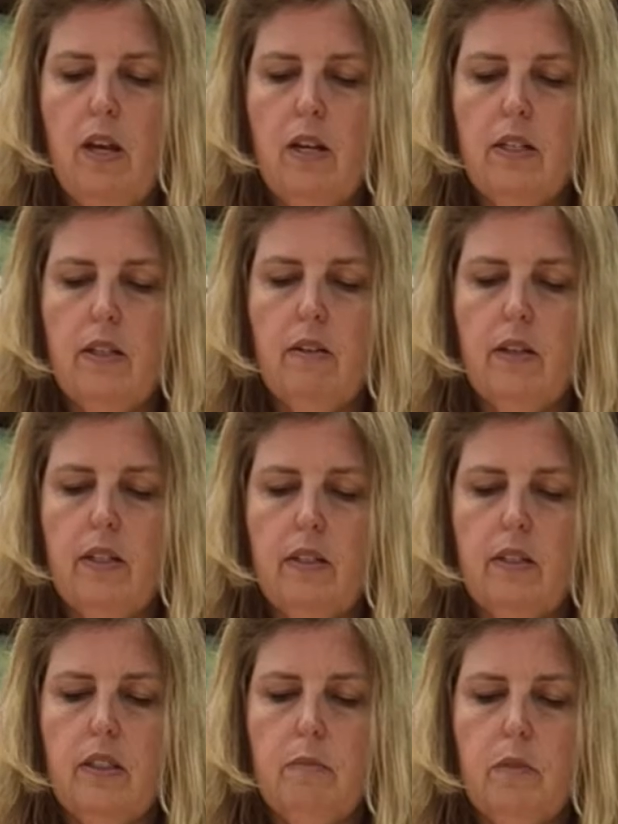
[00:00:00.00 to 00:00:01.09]
So here
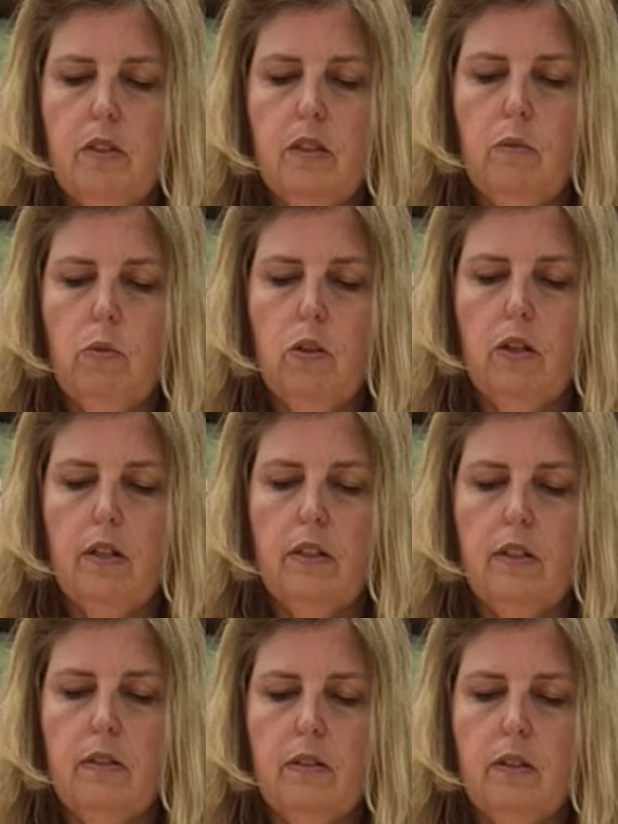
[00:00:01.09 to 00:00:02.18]
comes the
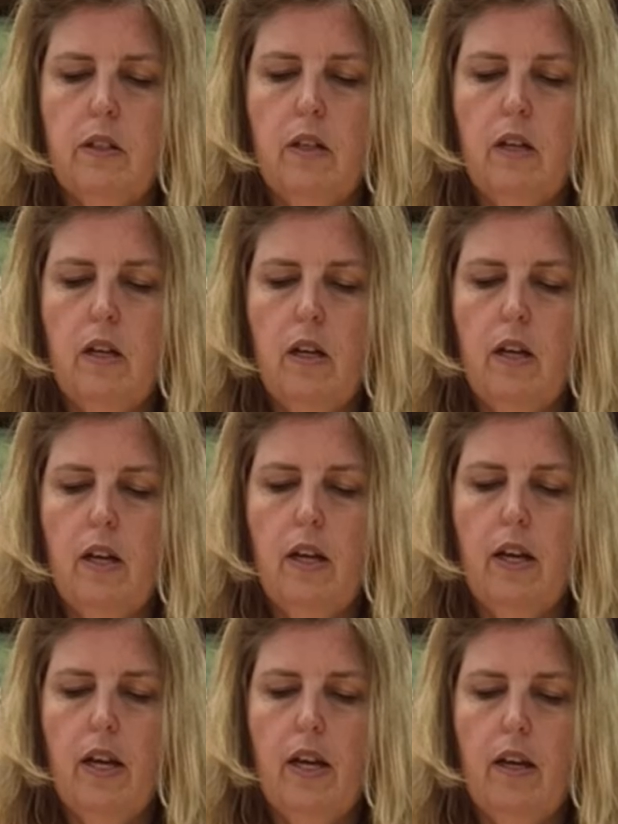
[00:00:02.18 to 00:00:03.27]
water,
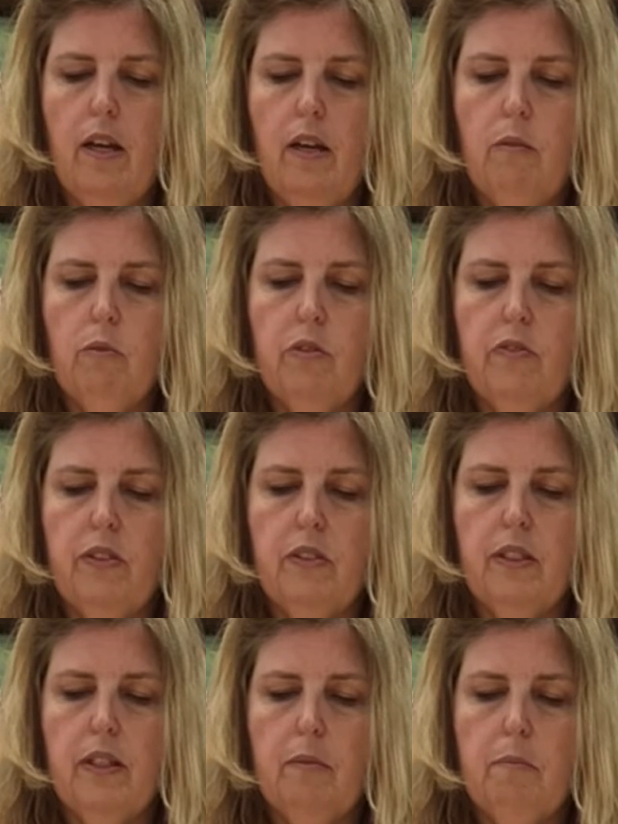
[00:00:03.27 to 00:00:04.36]
and we'll fill
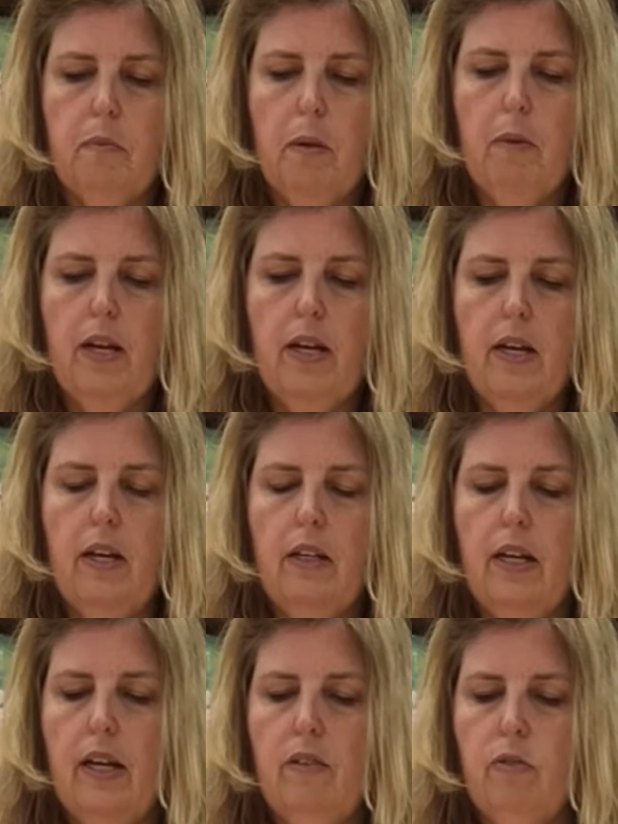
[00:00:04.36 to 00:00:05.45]
it up about
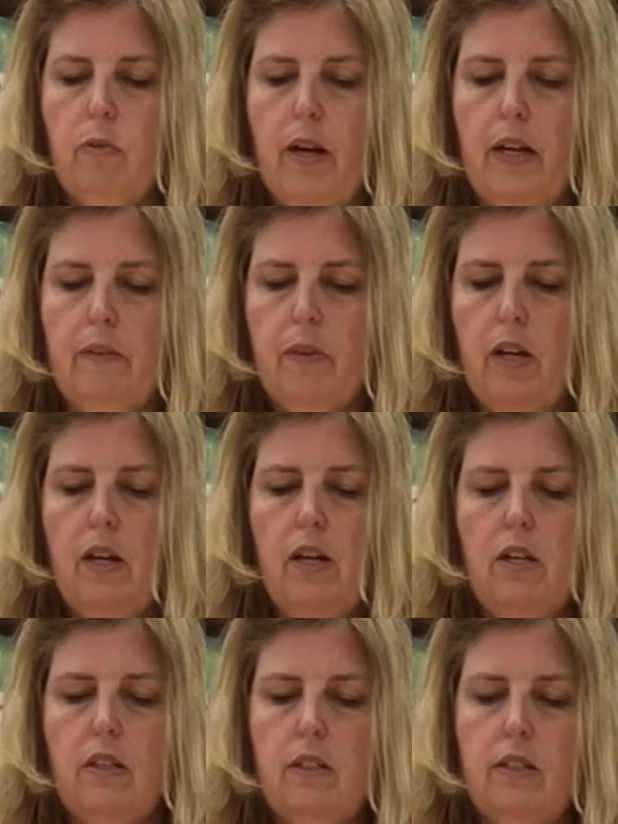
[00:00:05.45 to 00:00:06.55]
halfway.
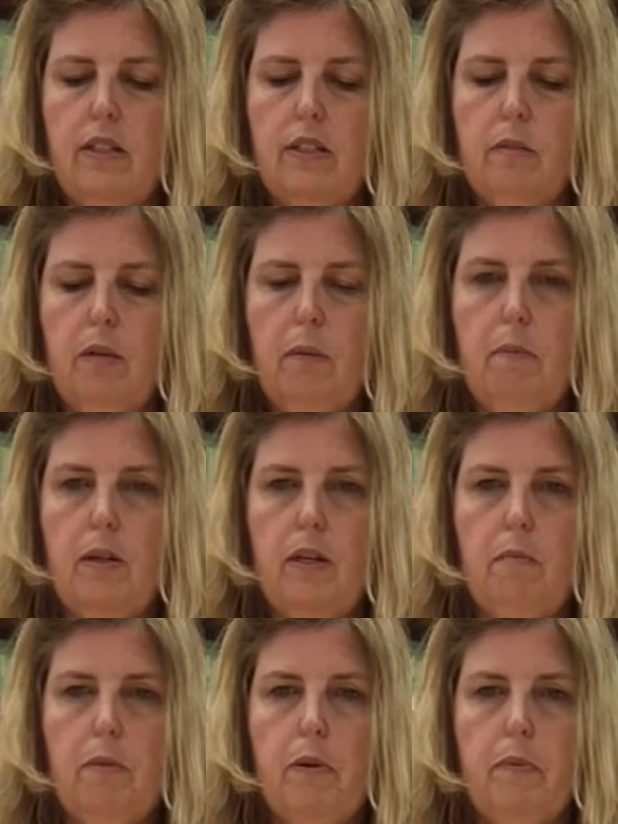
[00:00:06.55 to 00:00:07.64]
So there's my
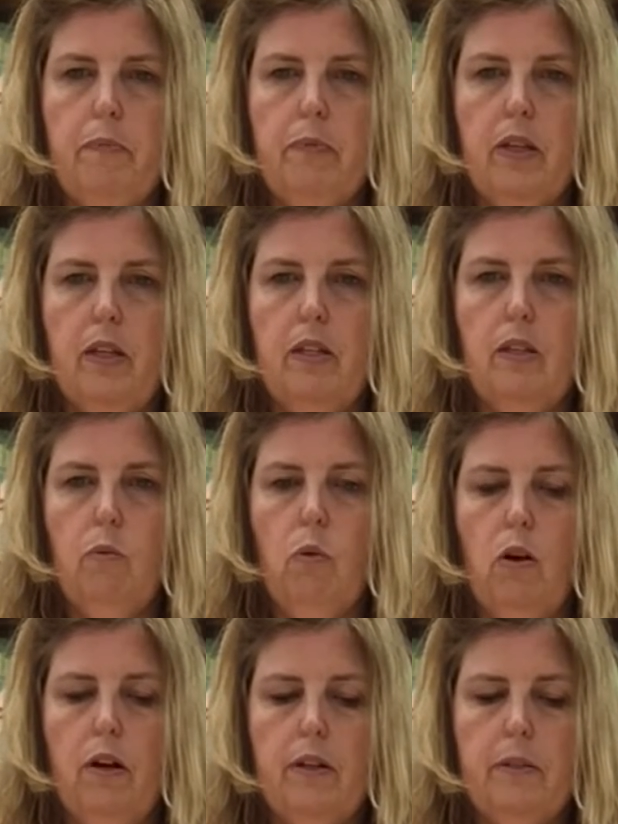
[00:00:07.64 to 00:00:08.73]
Peep in the
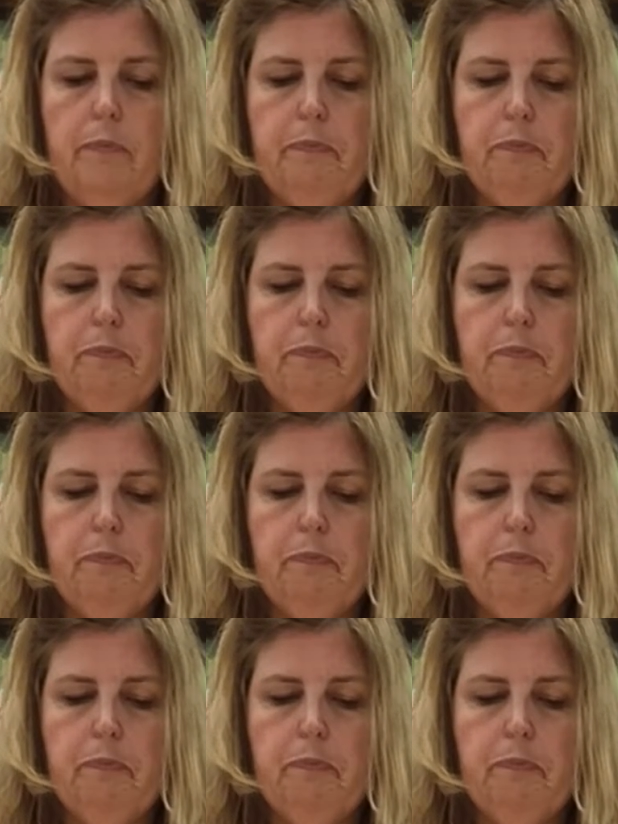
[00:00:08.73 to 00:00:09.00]
water.